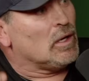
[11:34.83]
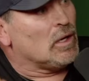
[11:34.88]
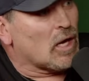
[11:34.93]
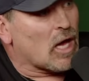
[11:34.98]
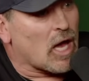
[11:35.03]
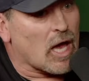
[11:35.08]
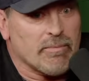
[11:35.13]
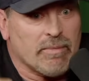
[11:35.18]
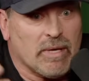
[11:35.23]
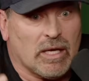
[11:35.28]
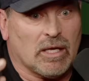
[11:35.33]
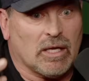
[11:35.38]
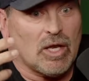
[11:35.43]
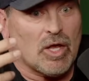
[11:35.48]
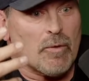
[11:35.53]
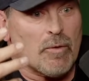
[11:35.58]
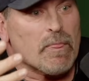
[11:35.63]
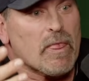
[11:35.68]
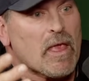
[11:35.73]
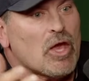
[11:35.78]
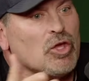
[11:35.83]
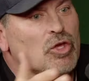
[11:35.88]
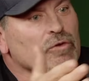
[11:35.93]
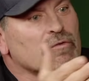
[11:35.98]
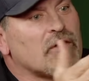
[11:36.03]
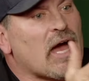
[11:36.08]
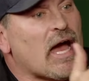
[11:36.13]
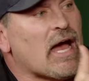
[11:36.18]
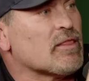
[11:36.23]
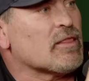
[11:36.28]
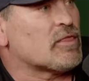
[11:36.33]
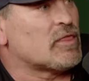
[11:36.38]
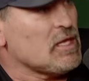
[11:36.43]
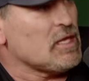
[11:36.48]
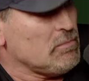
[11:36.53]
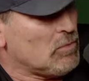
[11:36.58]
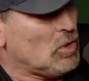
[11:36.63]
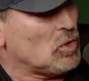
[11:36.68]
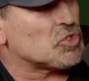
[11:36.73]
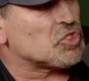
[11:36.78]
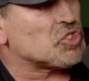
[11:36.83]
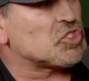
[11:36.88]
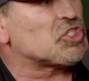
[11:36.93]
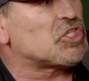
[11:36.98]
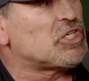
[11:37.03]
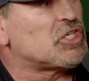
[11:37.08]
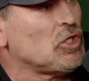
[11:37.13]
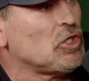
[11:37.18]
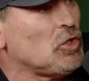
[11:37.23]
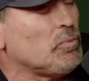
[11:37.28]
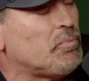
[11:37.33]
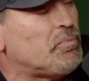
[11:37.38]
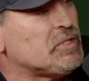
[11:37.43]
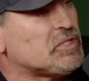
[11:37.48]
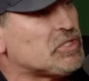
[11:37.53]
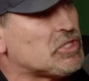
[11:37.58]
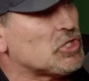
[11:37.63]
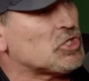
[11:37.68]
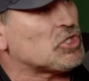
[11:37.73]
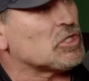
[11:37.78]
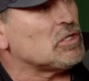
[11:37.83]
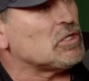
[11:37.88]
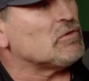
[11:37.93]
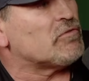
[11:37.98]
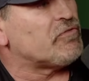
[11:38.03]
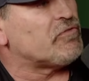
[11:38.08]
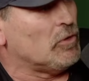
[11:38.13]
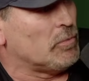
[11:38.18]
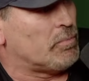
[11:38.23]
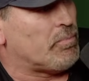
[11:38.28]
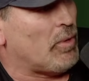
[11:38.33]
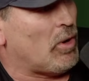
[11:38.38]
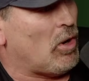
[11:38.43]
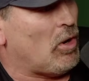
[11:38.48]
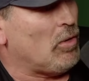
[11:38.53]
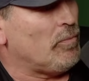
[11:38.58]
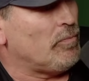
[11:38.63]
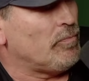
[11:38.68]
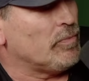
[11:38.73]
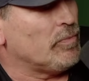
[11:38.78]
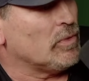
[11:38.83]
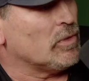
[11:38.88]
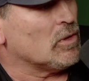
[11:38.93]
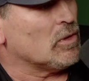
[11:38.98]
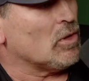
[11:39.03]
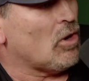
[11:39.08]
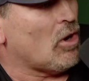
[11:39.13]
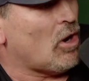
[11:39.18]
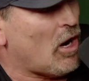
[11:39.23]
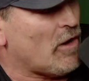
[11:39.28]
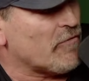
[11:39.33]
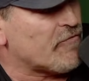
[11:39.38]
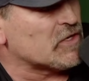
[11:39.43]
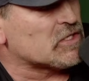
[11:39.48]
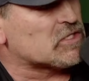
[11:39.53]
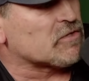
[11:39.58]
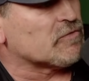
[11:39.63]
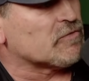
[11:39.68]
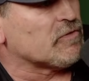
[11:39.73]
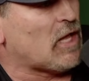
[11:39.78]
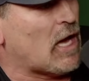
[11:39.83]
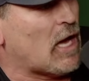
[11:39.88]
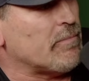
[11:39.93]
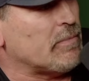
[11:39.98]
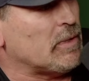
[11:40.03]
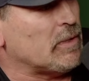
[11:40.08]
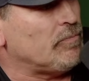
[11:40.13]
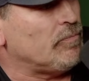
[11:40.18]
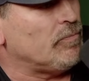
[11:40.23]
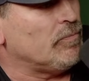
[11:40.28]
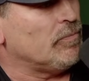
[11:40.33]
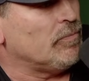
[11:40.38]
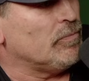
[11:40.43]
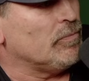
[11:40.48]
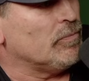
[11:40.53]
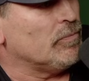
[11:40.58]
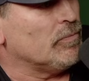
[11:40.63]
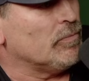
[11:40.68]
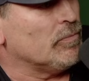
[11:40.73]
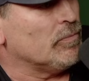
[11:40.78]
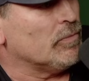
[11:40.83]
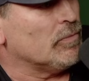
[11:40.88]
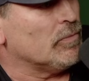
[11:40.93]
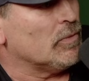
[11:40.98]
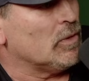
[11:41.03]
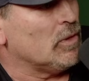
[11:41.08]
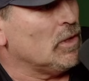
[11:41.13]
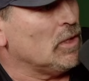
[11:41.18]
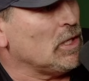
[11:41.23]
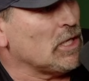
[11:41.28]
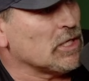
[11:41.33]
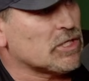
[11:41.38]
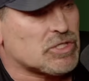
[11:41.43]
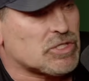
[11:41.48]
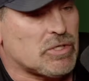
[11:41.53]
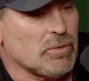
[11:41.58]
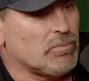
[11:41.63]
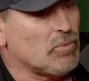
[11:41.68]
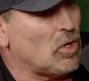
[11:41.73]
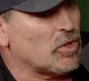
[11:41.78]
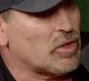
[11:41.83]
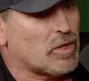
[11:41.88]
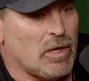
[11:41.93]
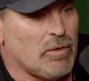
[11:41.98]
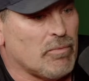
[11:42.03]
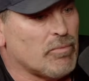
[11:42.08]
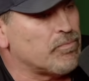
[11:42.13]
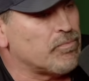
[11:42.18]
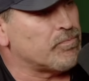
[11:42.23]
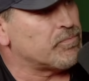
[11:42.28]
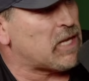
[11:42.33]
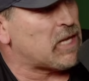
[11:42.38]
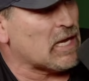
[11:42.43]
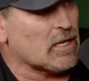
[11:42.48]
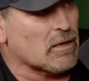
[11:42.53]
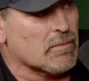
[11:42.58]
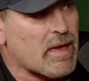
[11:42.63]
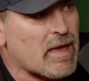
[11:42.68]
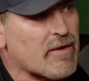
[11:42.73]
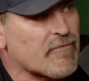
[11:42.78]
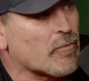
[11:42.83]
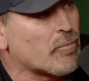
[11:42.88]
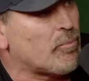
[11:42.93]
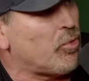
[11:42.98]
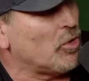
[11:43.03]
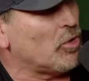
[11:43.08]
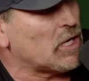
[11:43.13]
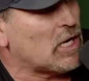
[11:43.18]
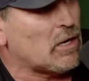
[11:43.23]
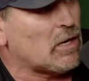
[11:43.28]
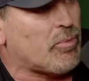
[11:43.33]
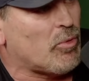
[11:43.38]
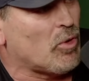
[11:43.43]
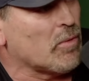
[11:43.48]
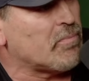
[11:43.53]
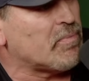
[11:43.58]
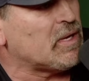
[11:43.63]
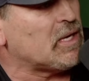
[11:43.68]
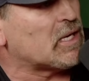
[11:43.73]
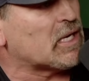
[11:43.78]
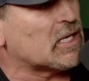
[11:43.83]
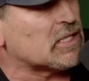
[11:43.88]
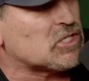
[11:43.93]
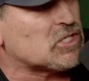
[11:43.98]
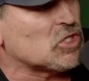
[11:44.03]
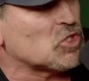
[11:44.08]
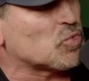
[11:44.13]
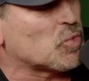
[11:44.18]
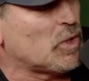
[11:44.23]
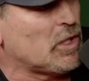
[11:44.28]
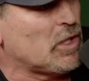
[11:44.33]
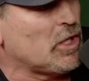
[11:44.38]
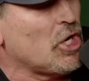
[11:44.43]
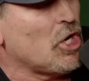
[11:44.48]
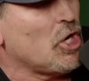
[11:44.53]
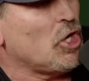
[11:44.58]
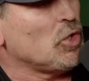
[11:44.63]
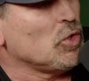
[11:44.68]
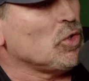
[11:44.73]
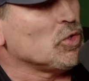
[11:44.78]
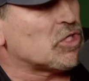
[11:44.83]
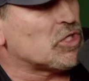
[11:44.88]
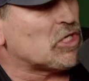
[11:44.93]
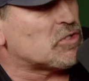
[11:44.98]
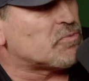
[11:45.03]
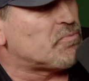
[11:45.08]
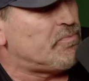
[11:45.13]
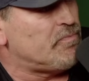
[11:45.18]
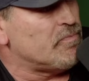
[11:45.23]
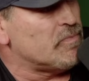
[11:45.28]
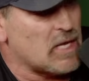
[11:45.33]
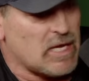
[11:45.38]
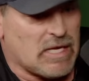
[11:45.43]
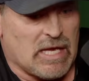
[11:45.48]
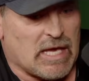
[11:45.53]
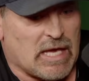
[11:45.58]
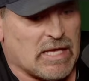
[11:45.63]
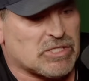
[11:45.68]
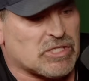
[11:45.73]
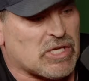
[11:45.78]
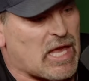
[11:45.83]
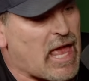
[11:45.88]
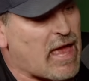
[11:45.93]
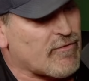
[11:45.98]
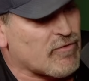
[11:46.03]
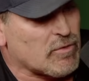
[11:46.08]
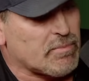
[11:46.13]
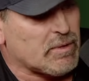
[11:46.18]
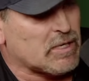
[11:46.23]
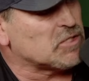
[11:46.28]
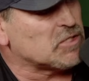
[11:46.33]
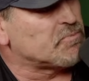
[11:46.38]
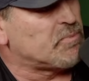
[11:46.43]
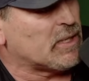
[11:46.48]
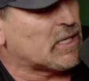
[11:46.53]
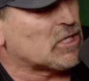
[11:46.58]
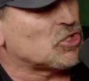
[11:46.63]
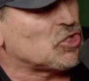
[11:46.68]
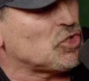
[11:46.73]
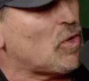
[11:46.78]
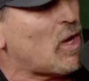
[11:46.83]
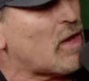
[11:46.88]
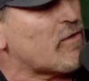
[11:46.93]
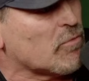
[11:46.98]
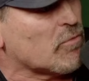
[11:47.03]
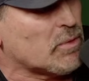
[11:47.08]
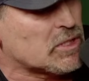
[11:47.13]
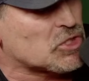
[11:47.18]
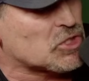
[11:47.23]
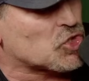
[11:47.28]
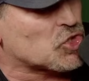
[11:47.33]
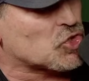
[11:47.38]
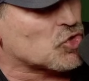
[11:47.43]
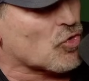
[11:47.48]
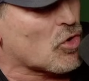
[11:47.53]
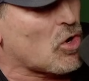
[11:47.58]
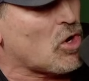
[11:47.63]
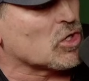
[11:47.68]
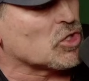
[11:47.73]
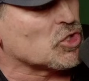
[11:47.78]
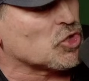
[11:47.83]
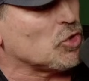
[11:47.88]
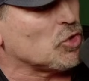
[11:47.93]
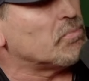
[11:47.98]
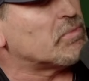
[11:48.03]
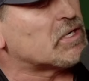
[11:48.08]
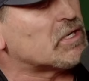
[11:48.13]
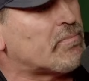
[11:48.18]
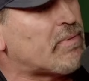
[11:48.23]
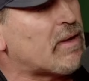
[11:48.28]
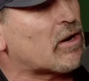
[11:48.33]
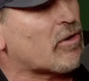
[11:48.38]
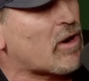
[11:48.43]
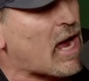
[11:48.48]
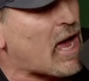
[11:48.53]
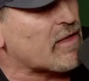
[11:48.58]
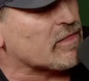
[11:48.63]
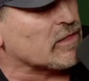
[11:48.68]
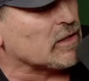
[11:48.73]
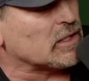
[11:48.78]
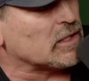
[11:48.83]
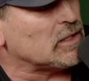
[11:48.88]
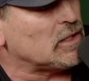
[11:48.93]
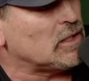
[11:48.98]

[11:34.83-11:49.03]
I mean, you've got the most skilled position in football, offensive lineman. It's the taking a man from point A to point B against his will, who's is every bit as big as you, every bit as strong as you, but a better athlete,